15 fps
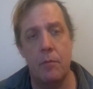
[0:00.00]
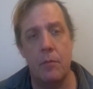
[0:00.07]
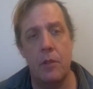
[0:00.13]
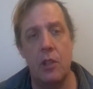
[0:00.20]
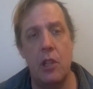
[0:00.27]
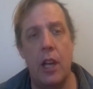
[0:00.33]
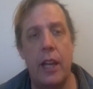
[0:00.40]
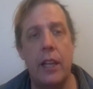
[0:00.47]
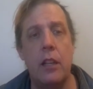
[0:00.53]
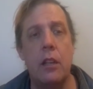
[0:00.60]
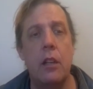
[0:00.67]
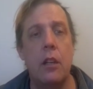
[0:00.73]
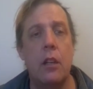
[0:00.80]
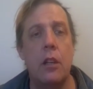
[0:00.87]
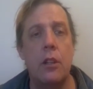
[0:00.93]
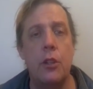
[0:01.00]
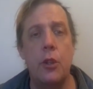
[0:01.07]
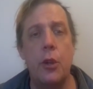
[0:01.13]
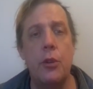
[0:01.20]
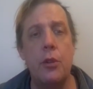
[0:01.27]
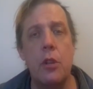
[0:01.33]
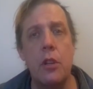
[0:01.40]
like you
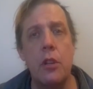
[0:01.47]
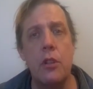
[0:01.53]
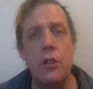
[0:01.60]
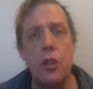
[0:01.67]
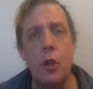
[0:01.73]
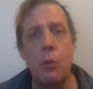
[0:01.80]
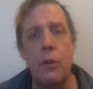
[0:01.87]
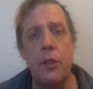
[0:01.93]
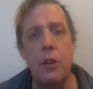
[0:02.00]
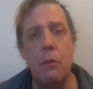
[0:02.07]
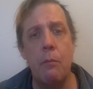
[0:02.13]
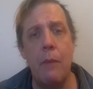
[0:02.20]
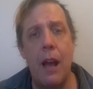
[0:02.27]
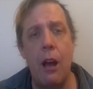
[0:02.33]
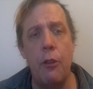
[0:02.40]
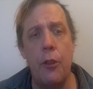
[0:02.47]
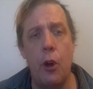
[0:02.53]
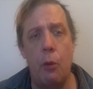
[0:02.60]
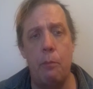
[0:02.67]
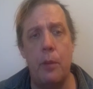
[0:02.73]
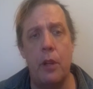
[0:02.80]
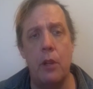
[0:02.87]
shouldn't chew with your mouth
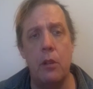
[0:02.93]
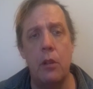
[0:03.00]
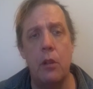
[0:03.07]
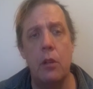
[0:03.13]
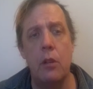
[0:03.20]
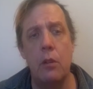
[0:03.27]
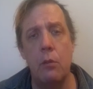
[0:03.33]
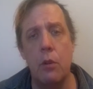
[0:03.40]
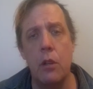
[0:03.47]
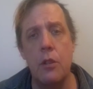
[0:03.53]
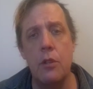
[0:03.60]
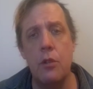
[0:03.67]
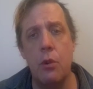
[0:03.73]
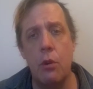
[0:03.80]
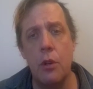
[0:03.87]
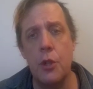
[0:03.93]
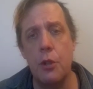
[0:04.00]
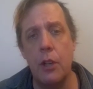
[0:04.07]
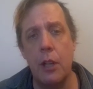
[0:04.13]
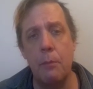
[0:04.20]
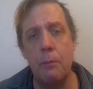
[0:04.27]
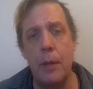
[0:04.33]
open, or
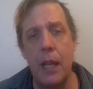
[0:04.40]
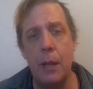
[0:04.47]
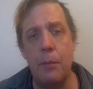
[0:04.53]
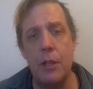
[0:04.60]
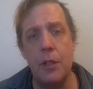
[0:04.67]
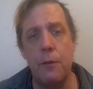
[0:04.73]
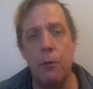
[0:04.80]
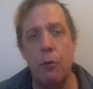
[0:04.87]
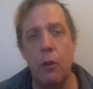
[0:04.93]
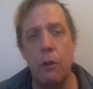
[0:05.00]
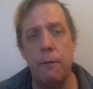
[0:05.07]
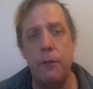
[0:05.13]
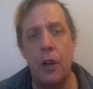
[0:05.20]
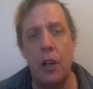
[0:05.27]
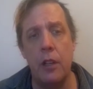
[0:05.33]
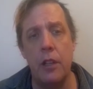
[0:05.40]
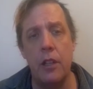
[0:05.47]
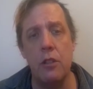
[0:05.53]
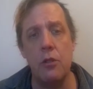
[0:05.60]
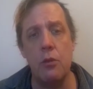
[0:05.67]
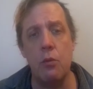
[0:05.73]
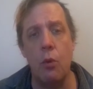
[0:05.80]
torturing babies for fun
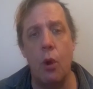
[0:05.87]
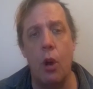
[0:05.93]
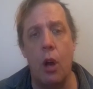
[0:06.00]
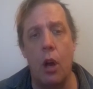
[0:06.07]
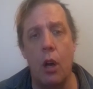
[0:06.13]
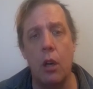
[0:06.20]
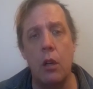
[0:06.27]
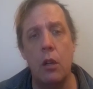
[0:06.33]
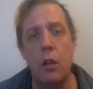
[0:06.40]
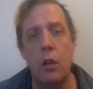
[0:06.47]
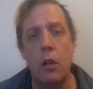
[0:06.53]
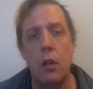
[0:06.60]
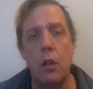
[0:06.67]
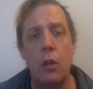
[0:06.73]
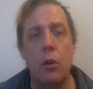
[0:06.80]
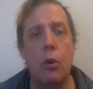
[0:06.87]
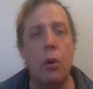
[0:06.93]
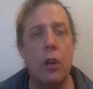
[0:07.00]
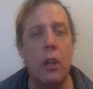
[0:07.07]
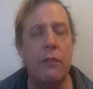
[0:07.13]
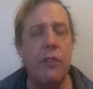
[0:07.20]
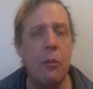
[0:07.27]
is wrong,
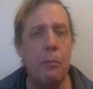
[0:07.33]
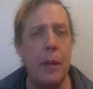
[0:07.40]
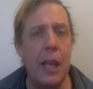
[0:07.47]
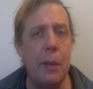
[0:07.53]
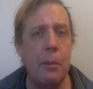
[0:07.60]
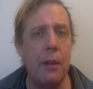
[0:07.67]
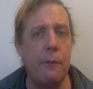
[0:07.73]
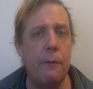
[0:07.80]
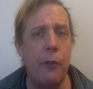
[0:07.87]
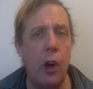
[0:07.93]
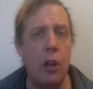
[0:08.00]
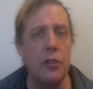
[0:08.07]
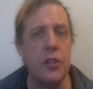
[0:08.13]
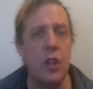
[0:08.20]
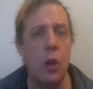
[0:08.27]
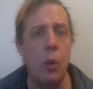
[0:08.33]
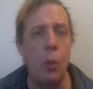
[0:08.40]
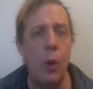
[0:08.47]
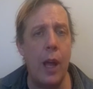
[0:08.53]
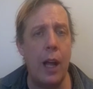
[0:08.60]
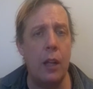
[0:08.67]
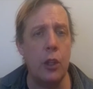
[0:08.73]
or if a baby falls in a
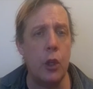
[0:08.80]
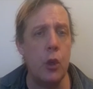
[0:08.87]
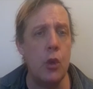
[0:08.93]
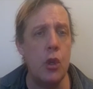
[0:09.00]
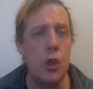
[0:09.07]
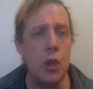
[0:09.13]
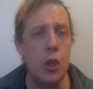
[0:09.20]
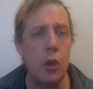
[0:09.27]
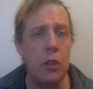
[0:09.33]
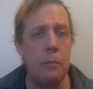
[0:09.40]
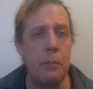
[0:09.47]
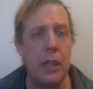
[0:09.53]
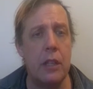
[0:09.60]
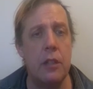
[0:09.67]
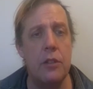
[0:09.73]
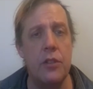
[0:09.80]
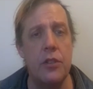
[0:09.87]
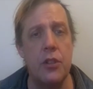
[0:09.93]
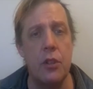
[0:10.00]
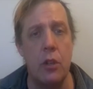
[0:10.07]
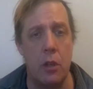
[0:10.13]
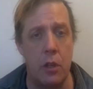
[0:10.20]
well, you should be
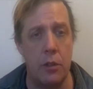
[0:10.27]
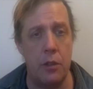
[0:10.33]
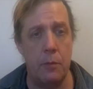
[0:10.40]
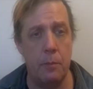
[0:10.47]
concerned.